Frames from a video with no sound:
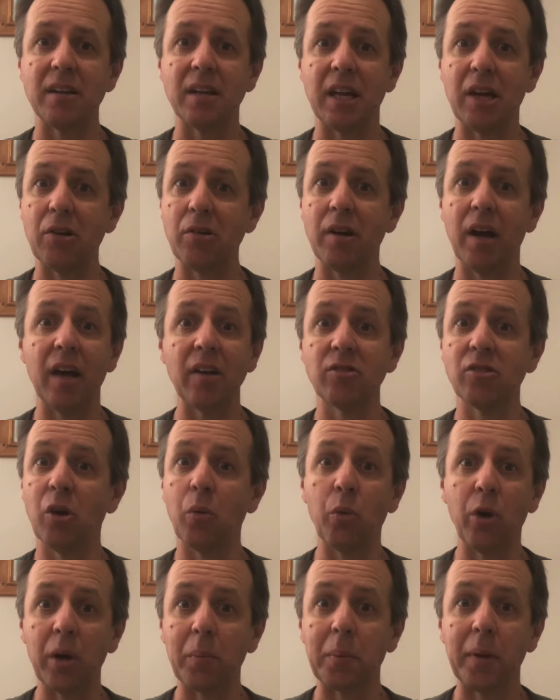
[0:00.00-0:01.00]
you hear it asked in the
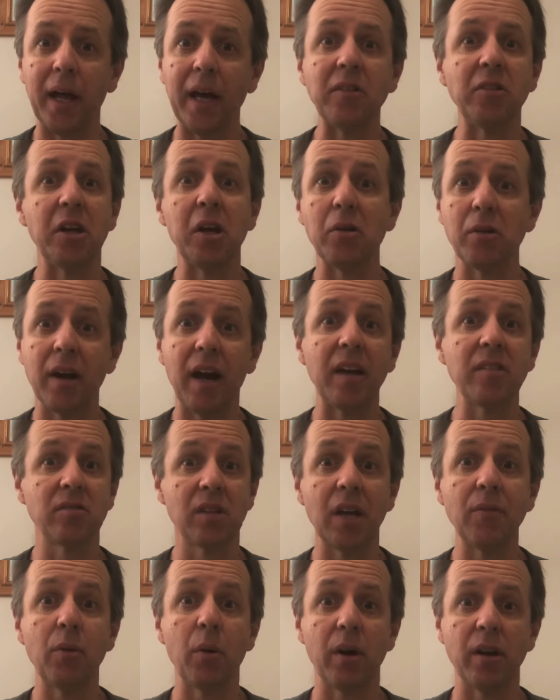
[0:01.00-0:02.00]
workplace, you hear it asked
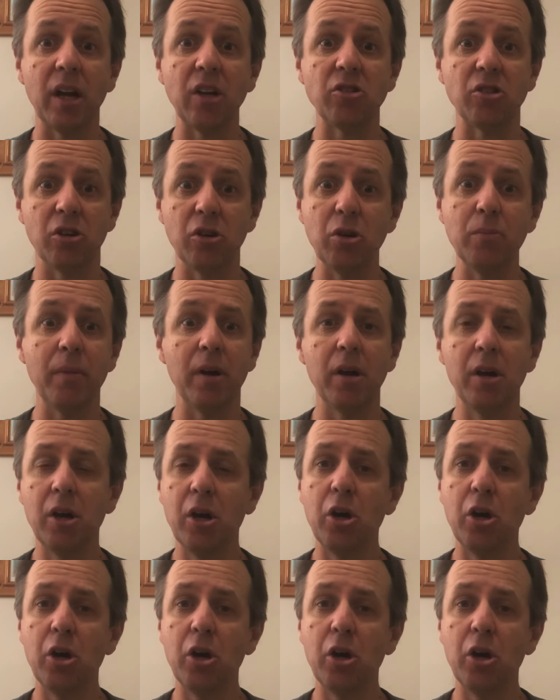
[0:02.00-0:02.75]
everywhere, don't you?